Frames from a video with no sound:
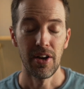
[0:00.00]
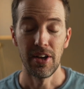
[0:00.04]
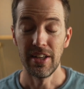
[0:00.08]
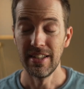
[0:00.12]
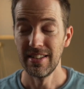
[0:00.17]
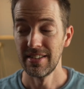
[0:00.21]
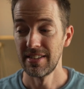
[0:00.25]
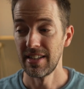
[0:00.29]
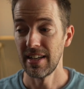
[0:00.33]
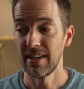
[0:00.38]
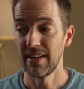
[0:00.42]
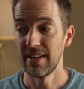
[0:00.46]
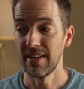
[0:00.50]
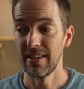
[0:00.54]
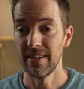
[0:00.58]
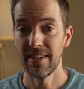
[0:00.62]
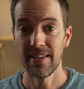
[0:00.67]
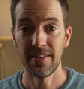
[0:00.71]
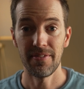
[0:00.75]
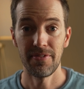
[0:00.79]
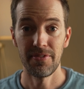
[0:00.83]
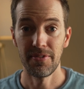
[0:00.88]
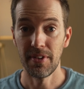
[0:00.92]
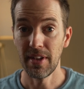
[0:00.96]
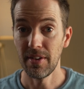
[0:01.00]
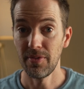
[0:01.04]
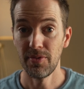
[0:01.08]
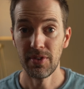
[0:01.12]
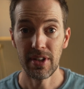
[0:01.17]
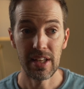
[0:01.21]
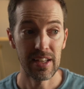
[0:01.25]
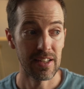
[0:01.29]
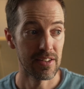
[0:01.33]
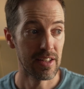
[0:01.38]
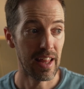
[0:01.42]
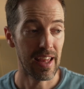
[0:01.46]
If
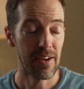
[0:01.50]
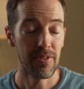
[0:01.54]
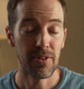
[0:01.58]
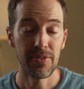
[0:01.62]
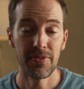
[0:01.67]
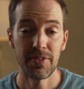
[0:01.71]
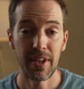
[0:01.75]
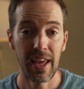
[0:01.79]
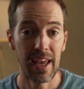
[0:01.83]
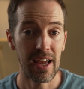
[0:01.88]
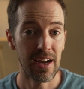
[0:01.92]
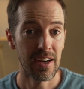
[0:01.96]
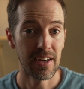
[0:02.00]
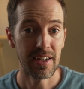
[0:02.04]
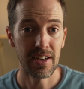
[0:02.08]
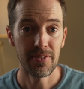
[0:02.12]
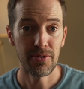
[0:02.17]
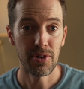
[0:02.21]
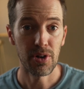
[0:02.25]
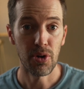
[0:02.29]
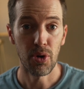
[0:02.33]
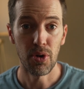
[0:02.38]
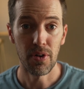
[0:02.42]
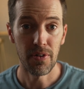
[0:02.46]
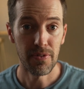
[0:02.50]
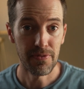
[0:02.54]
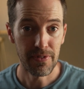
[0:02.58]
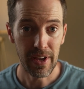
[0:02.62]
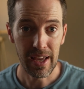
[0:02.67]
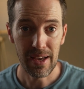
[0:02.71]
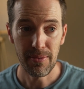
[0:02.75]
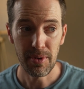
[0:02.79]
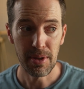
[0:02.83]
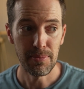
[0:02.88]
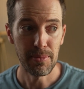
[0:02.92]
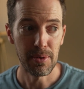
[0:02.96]
they have a caregiver or a
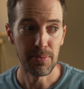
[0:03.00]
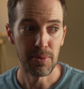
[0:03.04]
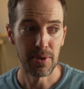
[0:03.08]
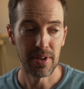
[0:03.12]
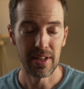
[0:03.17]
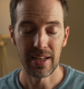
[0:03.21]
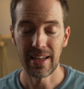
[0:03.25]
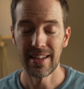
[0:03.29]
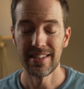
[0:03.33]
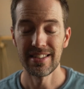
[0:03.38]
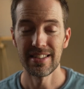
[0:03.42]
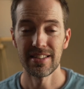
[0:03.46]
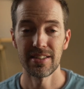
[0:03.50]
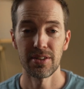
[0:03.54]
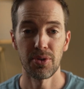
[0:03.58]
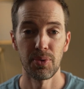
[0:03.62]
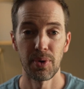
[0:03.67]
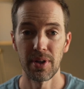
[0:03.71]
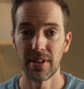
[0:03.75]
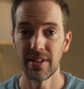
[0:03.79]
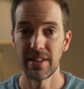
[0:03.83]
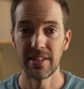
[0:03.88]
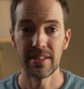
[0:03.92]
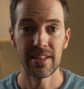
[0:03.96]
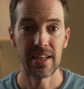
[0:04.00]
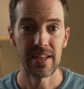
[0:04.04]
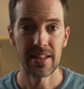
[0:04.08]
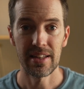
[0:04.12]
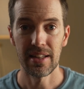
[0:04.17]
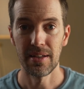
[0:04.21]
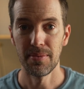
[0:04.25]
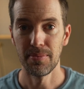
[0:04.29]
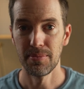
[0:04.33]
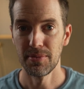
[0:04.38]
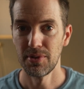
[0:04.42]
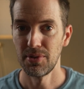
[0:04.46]
family member that can just quickly take
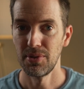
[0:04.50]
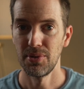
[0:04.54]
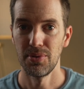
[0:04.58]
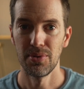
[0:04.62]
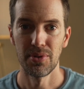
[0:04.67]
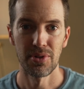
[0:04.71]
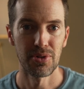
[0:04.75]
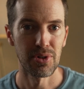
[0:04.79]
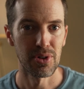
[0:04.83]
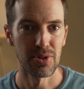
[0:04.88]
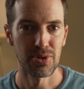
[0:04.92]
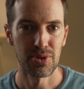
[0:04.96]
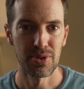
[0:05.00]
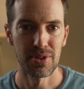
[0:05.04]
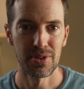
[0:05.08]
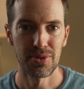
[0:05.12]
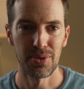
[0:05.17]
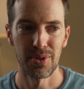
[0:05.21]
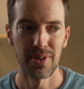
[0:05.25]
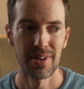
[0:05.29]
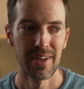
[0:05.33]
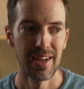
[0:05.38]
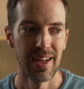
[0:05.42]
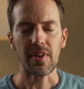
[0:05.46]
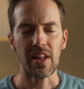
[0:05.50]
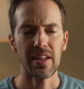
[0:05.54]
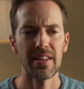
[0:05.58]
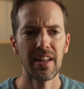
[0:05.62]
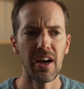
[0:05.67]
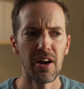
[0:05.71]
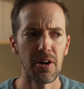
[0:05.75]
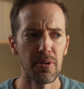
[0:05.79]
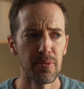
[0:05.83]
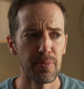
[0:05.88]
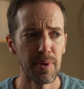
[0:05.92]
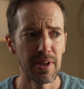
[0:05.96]
them to the grocery store?
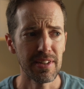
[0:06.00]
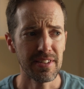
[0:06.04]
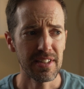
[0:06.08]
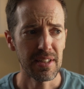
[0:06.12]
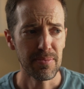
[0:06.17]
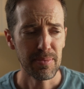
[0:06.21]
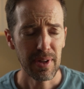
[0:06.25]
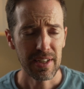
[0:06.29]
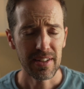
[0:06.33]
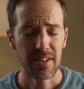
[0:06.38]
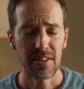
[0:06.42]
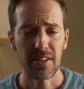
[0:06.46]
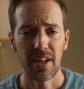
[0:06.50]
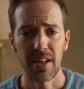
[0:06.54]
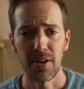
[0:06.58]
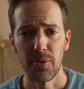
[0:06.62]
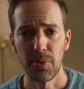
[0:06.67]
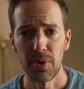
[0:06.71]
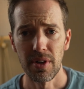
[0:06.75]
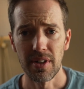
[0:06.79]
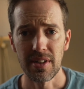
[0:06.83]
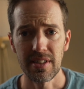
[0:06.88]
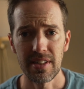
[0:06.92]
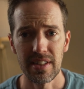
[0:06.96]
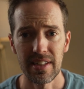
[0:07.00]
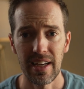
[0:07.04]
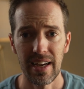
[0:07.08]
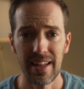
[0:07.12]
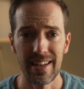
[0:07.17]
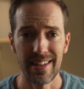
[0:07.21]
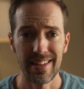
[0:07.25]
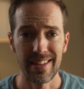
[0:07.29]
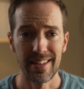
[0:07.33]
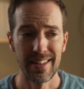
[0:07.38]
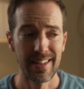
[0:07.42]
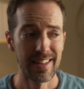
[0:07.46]
Now, it may seem like a lot of work to
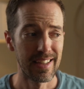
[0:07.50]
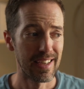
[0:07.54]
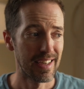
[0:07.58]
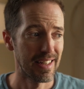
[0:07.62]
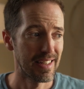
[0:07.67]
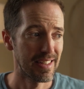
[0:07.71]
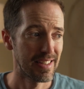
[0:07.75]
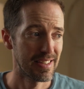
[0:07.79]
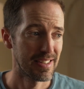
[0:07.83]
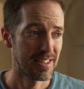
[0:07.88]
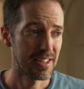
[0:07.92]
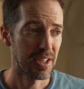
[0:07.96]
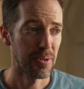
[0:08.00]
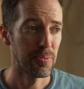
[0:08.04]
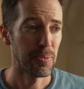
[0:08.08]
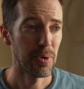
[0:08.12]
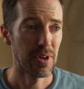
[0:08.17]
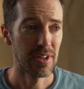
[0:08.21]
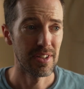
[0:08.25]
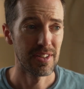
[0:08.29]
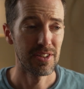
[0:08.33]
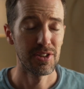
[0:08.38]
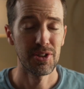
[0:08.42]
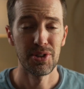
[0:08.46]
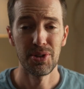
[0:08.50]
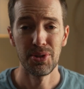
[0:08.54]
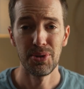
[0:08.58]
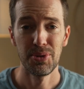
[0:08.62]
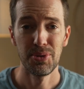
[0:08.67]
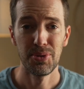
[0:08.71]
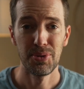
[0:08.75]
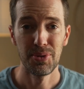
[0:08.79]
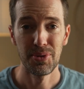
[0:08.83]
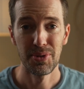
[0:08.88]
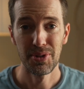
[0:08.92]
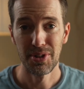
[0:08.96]
kind of get someone
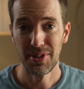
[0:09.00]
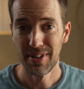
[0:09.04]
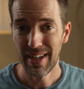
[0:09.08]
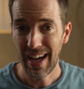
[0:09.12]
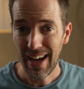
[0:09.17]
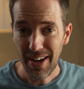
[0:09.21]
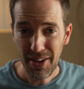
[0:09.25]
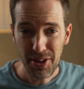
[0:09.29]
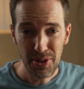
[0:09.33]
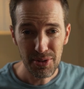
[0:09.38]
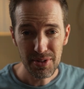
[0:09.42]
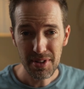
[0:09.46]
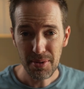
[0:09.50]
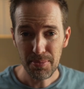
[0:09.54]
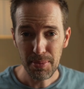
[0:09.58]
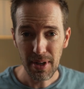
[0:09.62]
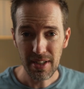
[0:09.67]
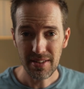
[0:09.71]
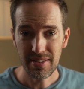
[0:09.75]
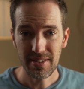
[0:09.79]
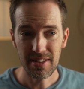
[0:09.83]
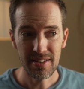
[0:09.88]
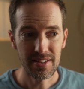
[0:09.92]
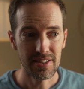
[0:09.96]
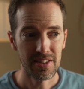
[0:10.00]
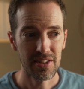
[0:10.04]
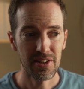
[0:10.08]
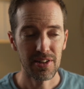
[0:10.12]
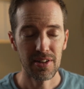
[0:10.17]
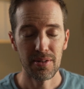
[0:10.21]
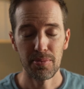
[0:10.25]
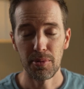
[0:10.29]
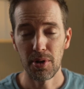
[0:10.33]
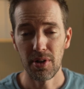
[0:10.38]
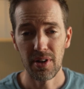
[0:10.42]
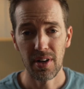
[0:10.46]
to learn how to use the bus
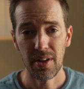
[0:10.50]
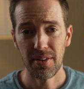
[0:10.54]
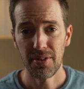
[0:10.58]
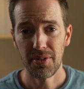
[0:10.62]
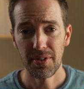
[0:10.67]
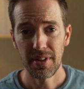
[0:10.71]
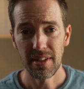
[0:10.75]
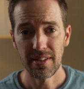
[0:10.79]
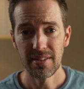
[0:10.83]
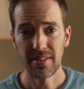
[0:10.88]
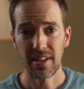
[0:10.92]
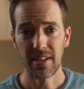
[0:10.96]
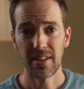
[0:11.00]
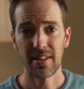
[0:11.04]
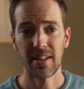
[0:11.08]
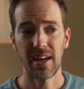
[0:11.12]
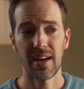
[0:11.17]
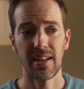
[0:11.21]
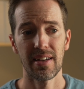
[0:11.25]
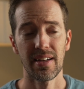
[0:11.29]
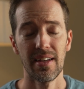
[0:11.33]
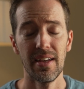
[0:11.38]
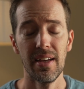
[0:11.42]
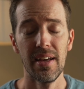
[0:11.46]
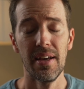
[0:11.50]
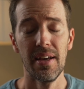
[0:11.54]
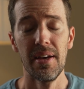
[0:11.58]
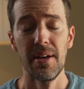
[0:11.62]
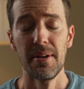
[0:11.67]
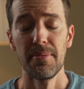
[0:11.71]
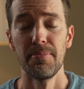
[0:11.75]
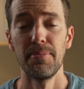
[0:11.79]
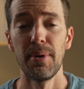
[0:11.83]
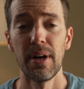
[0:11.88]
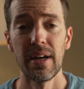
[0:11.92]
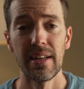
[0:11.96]
system or other things like that,
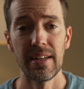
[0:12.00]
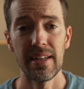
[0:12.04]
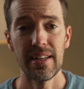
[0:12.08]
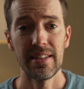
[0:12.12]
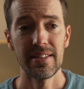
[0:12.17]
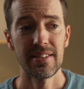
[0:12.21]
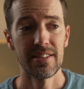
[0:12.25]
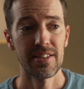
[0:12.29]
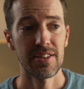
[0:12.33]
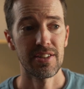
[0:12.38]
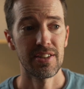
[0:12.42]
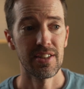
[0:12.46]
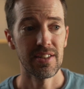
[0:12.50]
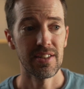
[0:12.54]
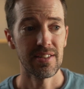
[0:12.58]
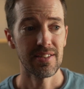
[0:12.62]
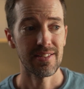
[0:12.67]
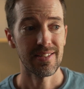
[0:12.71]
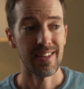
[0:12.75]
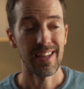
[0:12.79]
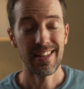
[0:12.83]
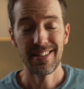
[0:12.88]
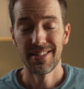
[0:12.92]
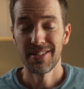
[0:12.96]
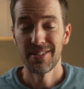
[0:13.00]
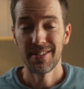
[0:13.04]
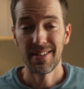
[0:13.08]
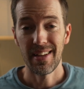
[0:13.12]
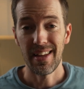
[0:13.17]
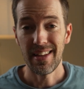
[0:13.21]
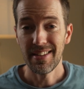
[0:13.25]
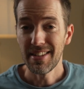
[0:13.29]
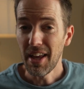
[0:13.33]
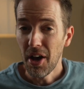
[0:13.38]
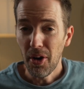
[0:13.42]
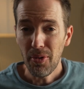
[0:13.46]
but
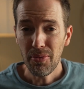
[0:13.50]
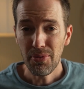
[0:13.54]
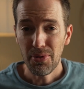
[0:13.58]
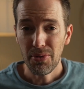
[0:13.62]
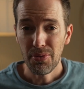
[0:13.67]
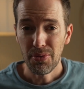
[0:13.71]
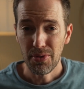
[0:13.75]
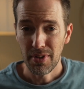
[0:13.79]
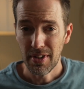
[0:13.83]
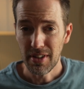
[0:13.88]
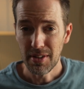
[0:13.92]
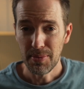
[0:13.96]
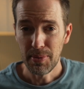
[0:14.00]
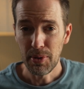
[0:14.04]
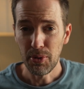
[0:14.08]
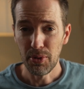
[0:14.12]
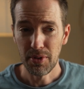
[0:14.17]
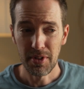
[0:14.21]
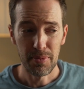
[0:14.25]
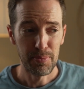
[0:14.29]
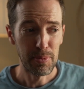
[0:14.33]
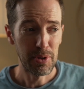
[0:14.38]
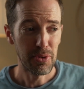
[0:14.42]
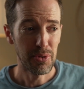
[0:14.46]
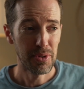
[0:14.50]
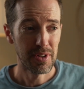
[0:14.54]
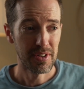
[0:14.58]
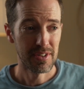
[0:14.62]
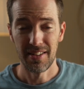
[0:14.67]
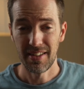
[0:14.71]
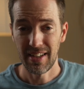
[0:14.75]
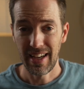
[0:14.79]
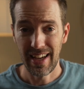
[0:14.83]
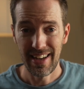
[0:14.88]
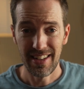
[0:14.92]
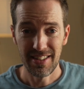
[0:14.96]
it's helpful for these people to be able to
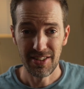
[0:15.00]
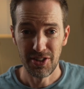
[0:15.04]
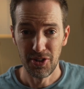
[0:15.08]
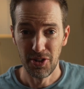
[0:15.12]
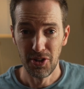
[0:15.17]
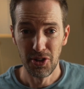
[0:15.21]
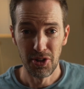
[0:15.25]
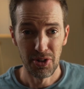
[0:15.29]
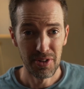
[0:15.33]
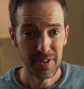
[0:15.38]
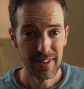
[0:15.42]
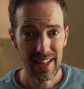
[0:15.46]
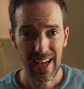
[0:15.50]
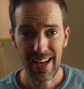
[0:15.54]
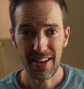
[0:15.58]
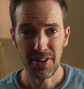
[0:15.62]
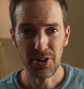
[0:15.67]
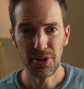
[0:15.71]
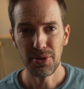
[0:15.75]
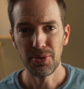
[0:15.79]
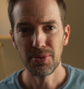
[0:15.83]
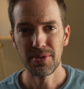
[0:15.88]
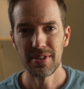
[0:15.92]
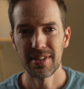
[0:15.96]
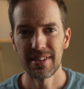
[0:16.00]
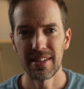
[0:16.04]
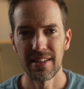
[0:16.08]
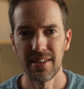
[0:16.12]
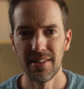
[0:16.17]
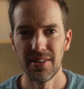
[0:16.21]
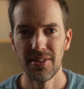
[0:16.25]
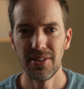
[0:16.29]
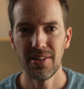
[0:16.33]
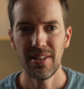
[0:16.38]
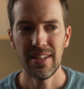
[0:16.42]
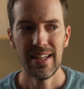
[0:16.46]
kind of learn that new
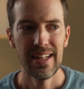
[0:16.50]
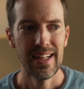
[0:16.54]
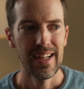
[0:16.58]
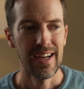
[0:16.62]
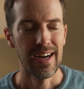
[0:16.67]
skill.